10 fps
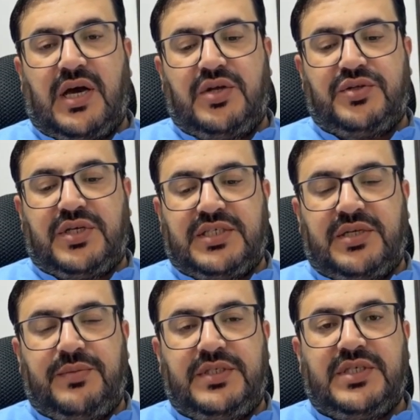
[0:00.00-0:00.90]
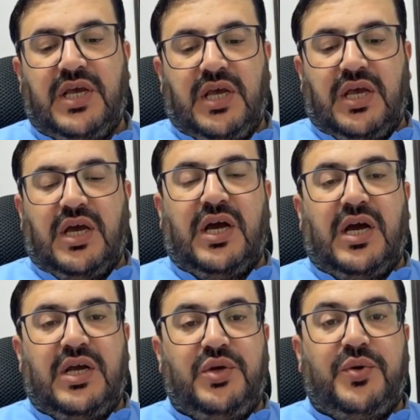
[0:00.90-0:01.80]
Higher education means
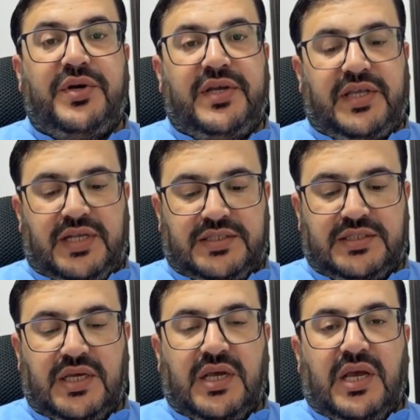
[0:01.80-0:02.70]
your degrees.